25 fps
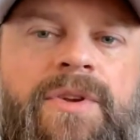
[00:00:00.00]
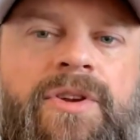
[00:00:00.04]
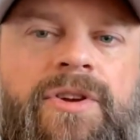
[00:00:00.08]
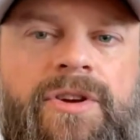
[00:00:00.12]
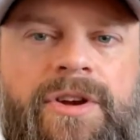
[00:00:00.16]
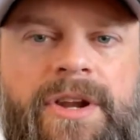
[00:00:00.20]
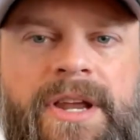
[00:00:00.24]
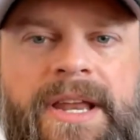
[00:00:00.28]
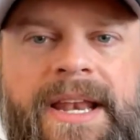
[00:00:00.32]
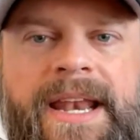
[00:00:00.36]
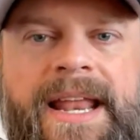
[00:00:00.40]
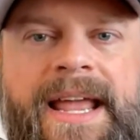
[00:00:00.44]

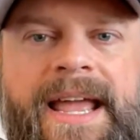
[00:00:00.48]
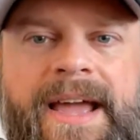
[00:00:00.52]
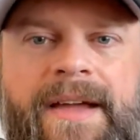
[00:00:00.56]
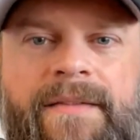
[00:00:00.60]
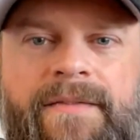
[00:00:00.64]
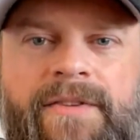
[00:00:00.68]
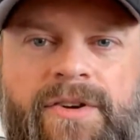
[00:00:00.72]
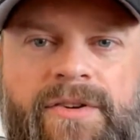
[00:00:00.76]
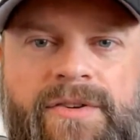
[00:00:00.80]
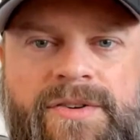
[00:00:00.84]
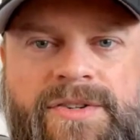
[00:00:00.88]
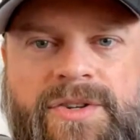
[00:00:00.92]
you're going to have
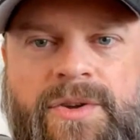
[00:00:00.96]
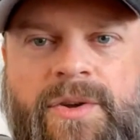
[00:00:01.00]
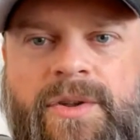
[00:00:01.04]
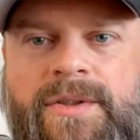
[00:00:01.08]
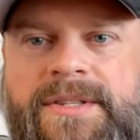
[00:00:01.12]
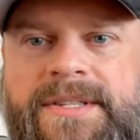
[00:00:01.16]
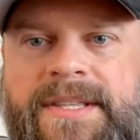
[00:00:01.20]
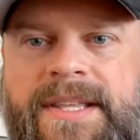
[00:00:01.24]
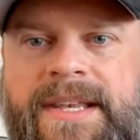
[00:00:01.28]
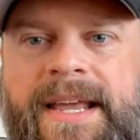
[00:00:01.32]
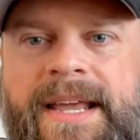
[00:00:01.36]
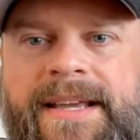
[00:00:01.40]
your
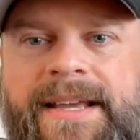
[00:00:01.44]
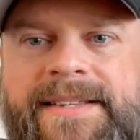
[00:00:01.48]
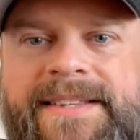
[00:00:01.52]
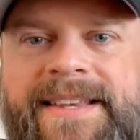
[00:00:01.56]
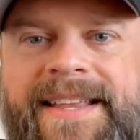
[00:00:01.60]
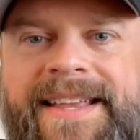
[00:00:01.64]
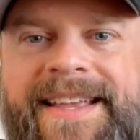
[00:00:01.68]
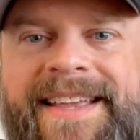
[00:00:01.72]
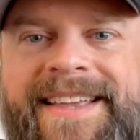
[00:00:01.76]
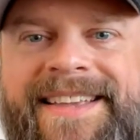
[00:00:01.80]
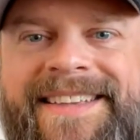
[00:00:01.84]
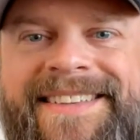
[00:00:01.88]
results the next
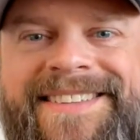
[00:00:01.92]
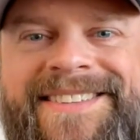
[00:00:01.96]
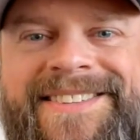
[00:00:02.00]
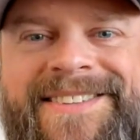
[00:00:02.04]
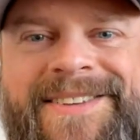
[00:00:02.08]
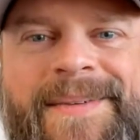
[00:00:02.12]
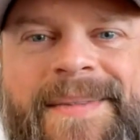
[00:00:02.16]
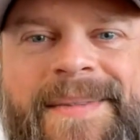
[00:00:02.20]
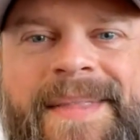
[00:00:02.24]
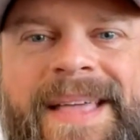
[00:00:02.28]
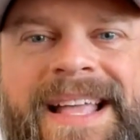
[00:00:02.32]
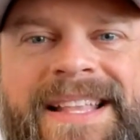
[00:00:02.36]
day.
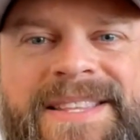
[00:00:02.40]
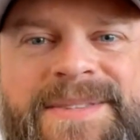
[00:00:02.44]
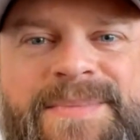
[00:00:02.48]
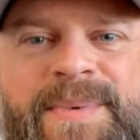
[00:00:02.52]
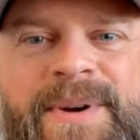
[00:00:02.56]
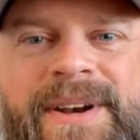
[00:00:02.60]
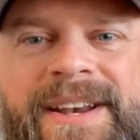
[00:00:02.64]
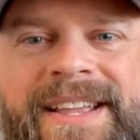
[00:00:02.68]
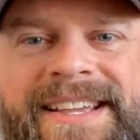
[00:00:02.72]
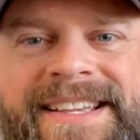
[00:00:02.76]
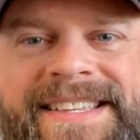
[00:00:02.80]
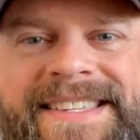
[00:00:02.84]
So that's
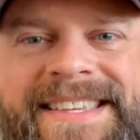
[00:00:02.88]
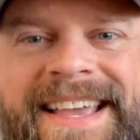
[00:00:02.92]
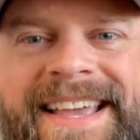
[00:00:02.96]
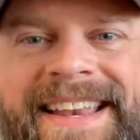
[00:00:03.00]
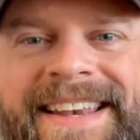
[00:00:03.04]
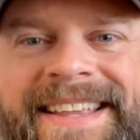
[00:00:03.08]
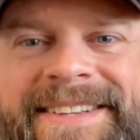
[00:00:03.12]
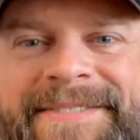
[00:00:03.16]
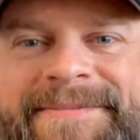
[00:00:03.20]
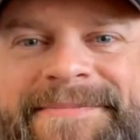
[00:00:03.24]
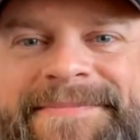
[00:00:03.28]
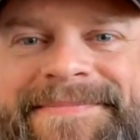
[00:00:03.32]
pretty
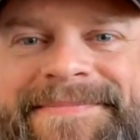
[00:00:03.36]
exciting.